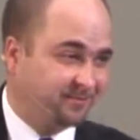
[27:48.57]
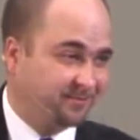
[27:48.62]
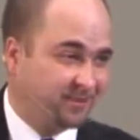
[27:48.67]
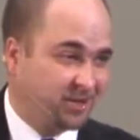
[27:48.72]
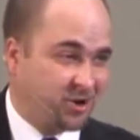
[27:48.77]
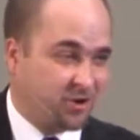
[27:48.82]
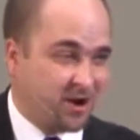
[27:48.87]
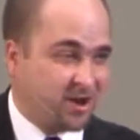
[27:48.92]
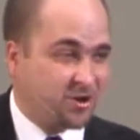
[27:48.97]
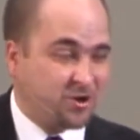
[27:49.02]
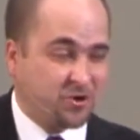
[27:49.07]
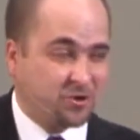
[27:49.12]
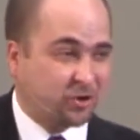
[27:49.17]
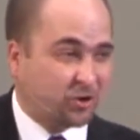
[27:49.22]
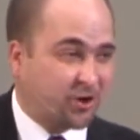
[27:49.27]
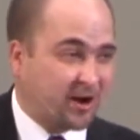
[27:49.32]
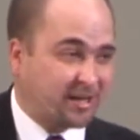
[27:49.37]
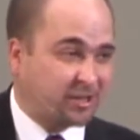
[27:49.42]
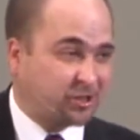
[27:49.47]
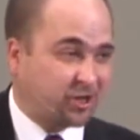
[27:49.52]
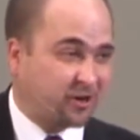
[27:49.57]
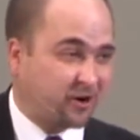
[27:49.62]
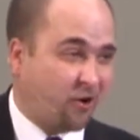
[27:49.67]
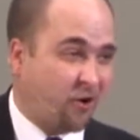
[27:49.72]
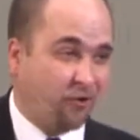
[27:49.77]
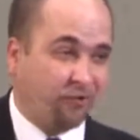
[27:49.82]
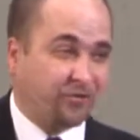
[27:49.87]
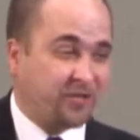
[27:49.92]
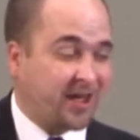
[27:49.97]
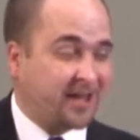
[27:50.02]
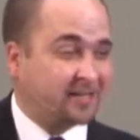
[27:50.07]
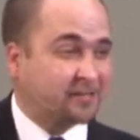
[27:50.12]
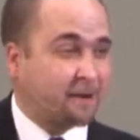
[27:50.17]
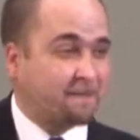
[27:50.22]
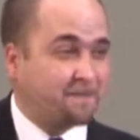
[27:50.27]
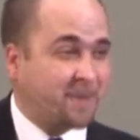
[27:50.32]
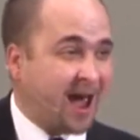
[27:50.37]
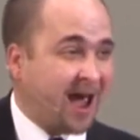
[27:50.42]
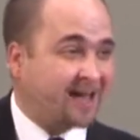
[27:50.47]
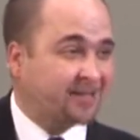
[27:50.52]
You're a new creature. Old things are
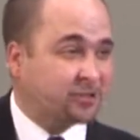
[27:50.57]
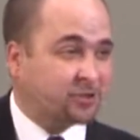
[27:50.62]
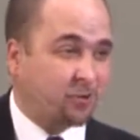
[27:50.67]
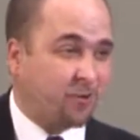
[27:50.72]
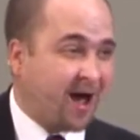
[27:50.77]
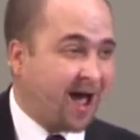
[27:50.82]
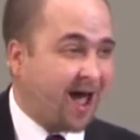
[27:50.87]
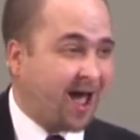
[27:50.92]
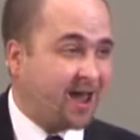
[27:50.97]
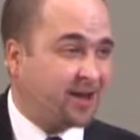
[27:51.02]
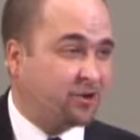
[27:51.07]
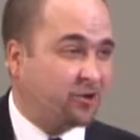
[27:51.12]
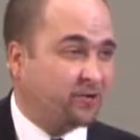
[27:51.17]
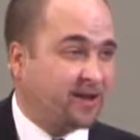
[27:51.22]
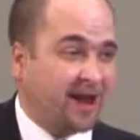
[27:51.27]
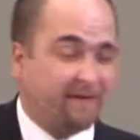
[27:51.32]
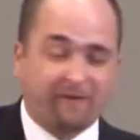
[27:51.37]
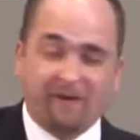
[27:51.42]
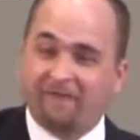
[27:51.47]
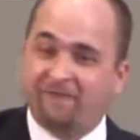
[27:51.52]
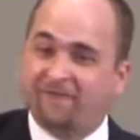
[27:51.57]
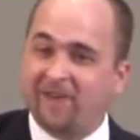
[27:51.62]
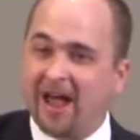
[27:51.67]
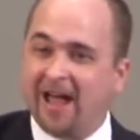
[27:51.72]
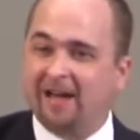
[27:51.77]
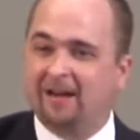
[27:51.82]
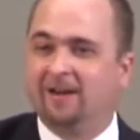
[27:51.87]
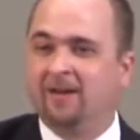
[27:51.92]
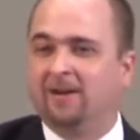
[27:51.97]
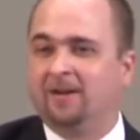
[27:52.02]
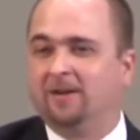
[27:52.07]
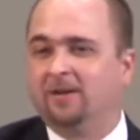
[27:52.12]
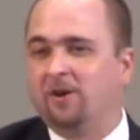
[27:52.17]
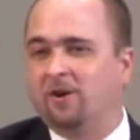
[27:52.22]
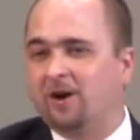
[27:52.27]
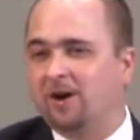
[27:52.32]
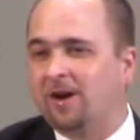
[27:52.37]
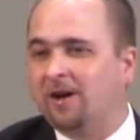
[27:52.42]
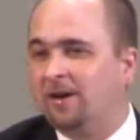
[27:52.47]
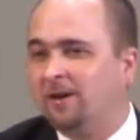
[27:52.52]
passed away. You'll never fit.
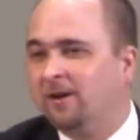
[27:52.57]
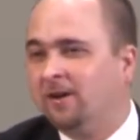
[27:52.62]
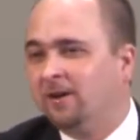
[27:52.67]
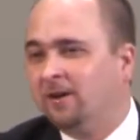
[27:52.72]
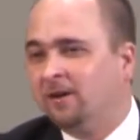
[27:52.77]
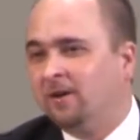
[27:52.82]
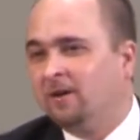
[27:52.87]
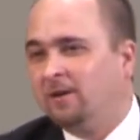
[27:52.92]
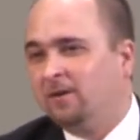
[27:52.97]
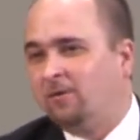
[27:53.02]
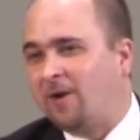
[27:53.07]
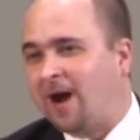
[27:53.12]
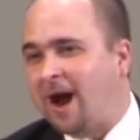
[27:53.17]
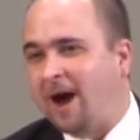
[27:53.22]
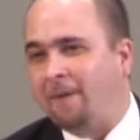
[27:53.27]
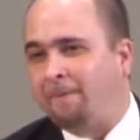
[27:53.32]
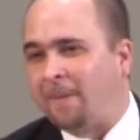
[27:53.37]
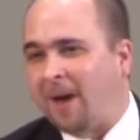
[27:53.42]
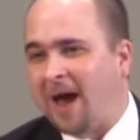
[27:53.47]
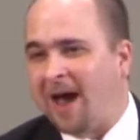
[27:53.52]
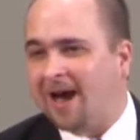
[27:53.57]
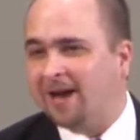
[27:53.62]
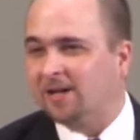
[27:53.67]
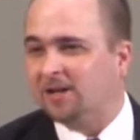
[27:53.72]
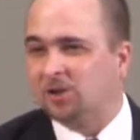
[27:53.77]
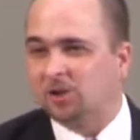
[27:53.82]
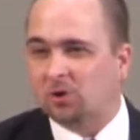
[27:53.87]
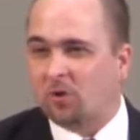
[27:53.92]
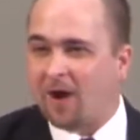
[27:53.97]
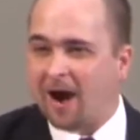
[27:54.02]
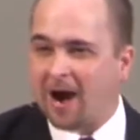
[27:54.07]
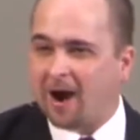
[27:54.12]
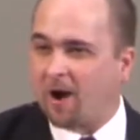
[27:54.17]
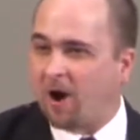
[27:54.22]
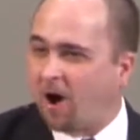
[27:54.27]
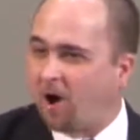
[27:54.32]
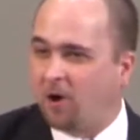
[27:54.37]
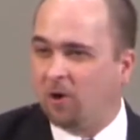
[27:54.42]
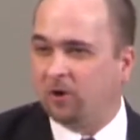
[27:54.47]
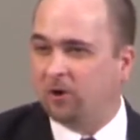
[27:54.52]
You're a round peg in a square
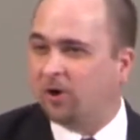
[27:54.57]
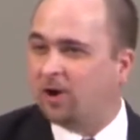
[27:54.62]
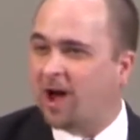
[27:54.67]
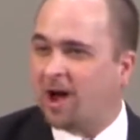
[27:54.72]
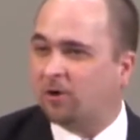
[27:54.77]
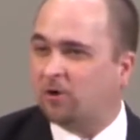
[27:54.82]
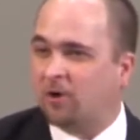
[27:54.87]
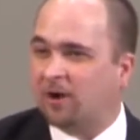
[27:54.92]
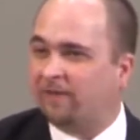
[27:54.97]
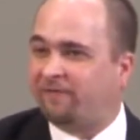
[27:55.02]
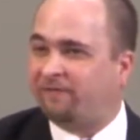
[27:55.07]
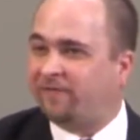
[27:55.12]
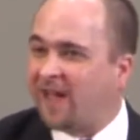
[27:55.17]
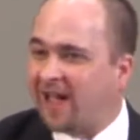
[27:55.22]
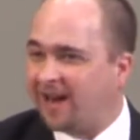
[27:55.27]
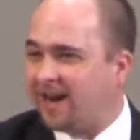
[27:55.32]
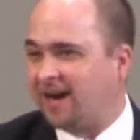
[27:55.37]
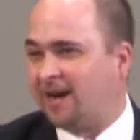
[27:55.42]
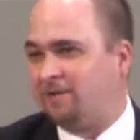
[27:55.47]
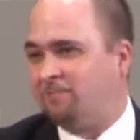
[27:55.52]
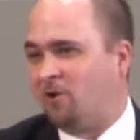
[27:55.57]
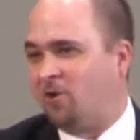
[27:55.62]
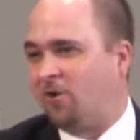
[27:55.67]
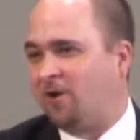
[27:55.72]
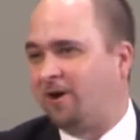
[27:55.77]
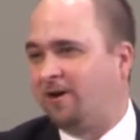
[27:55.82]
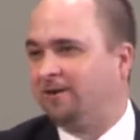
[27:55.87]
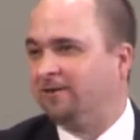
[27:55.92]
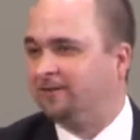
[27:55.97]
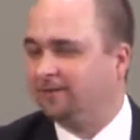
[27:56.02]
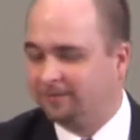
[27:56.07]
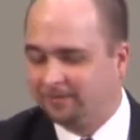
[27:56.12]
hole. You're not going to fit anymore.